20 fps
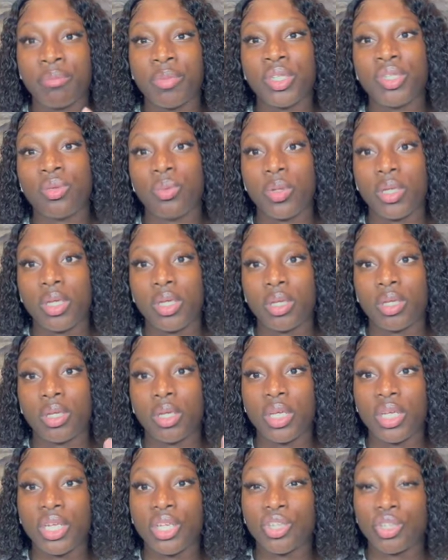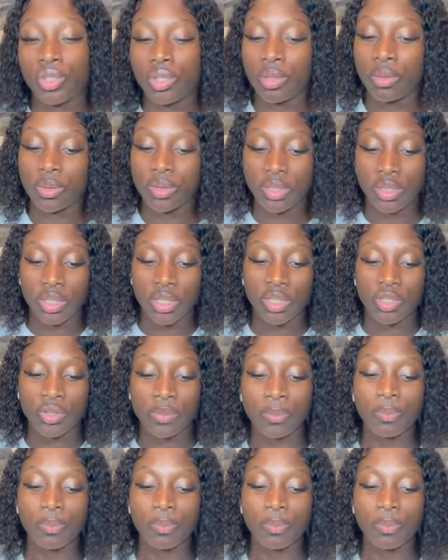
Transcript: between each dosage.